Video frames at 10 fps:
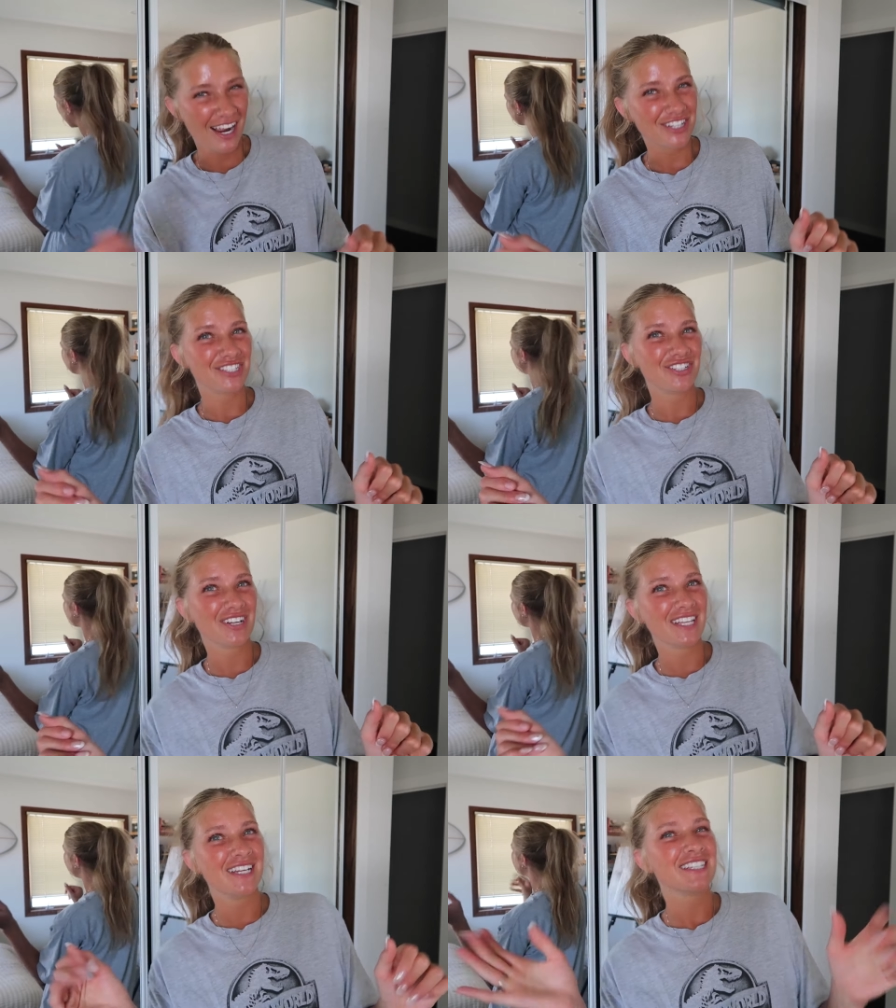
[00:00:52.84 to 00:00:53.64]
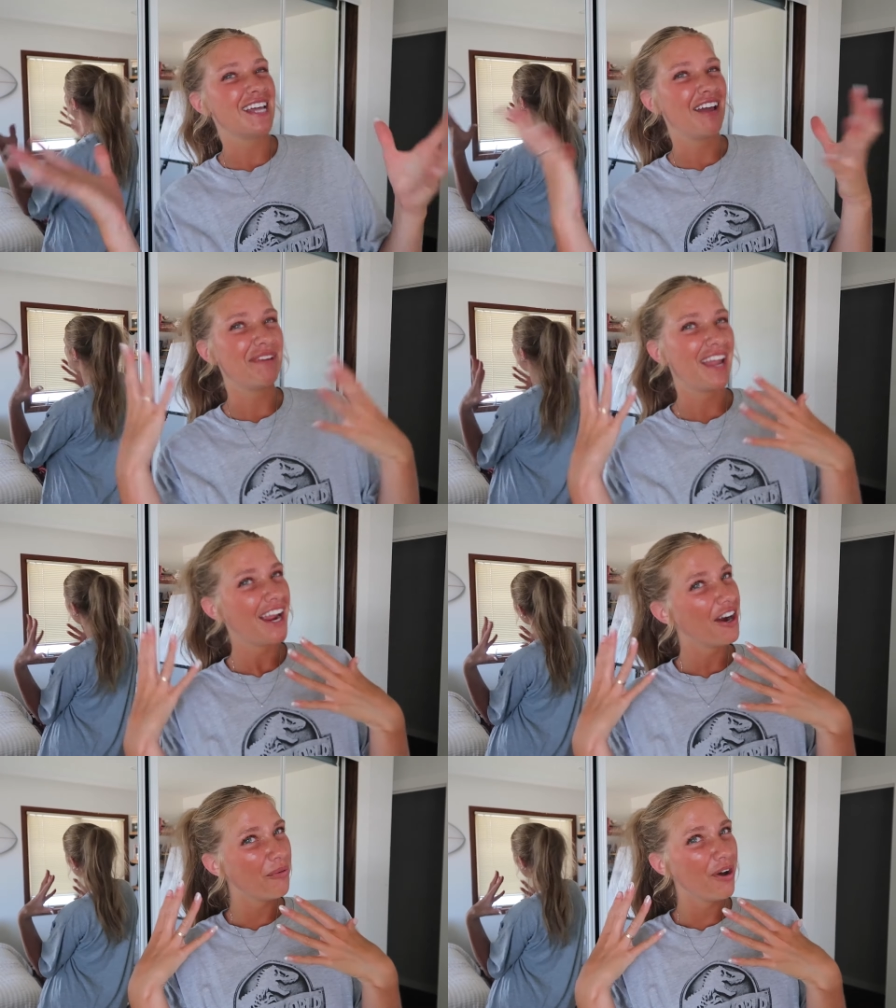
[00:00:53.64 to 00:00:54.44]
extrically excited my
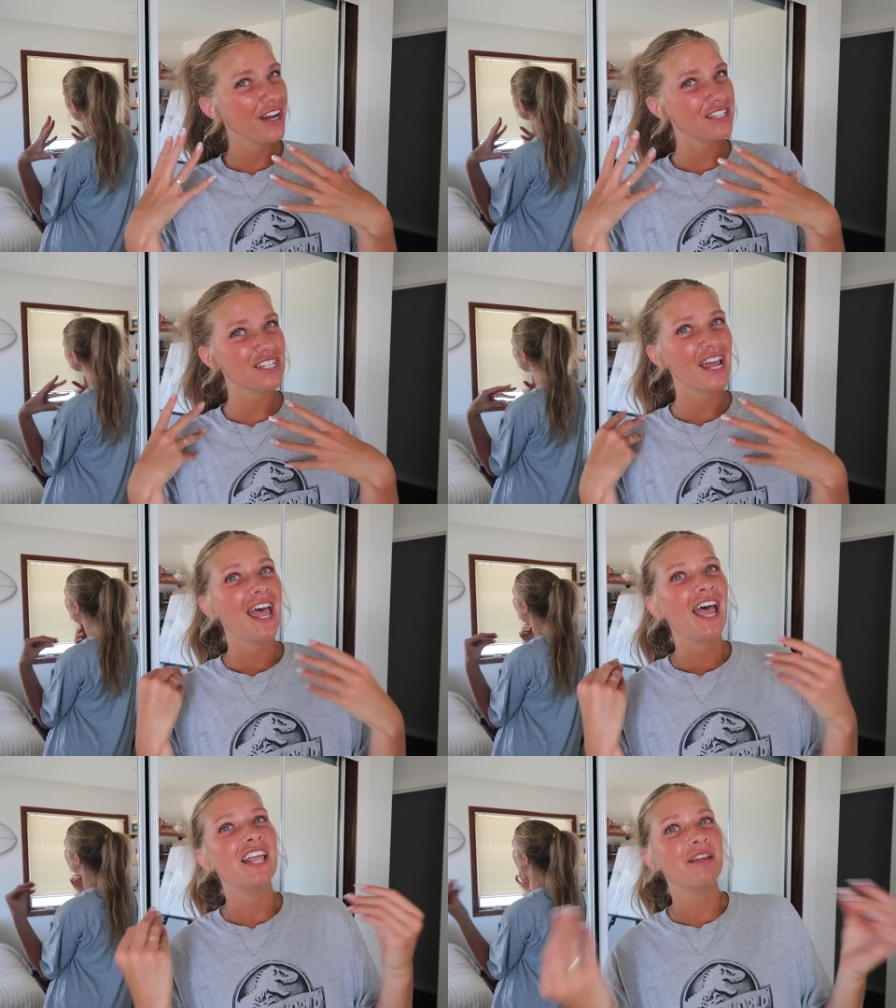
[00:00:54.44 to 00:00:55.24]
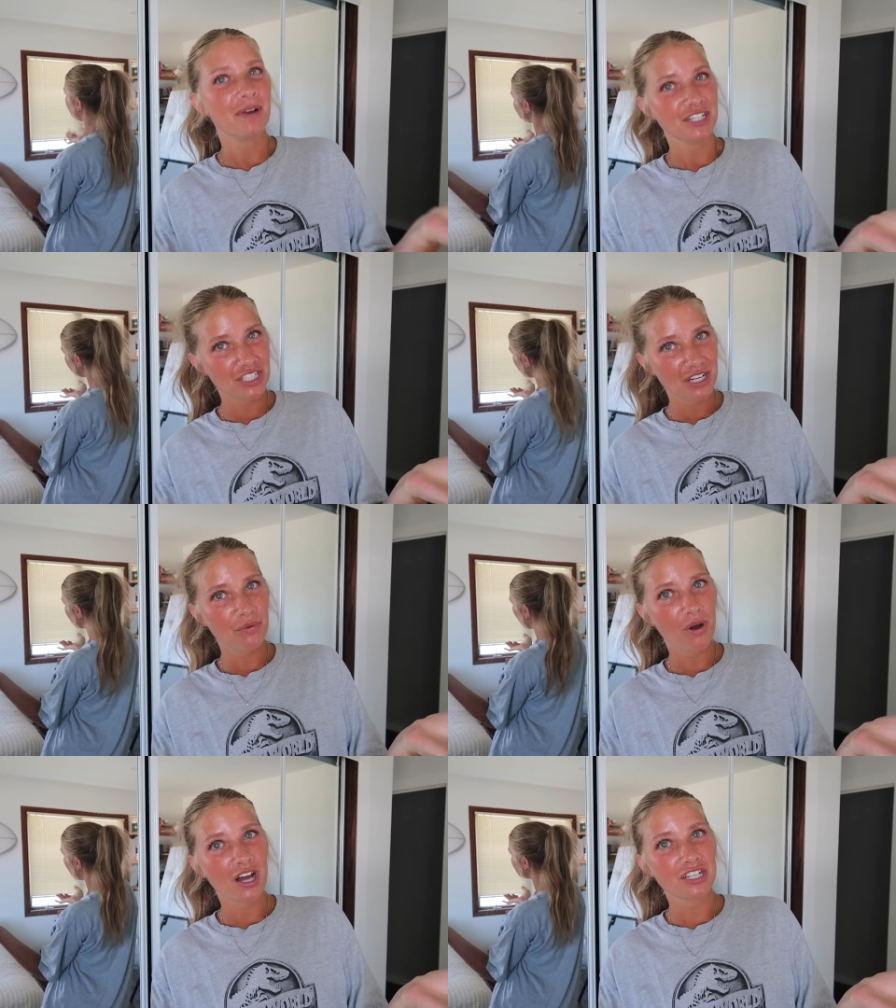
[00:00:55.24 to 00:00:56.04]
hair washed and then my
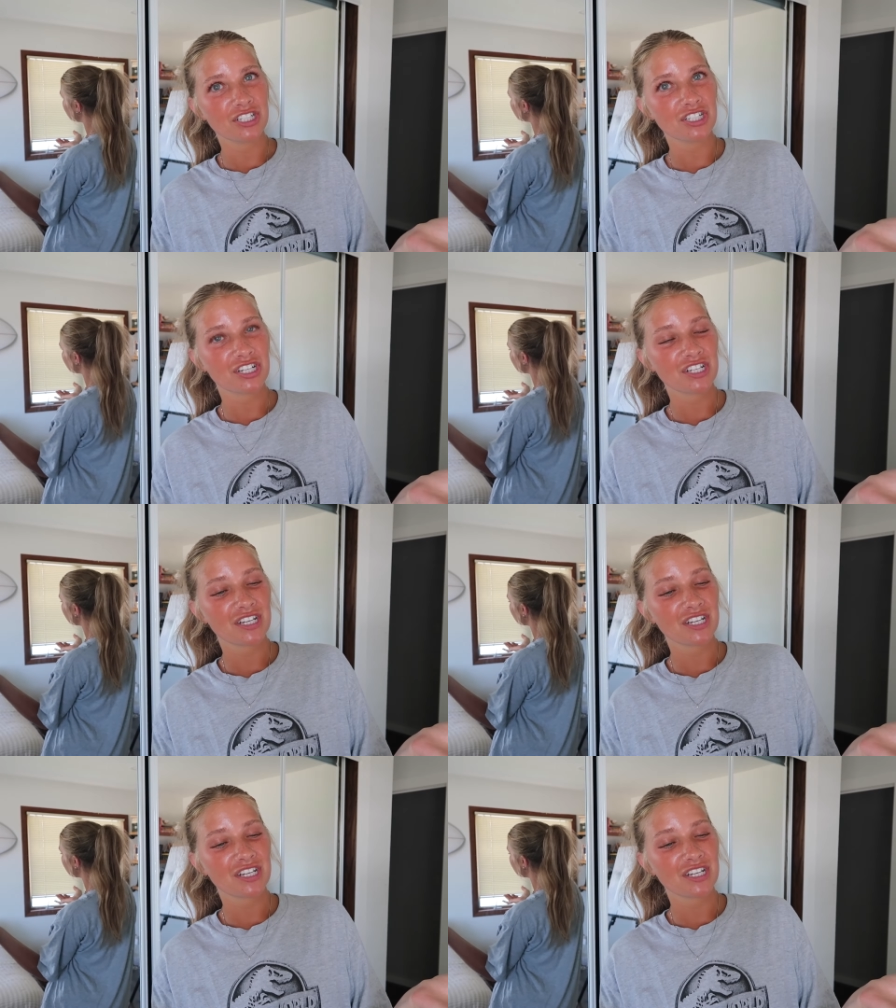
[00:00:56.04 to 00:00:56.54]
sheet washed.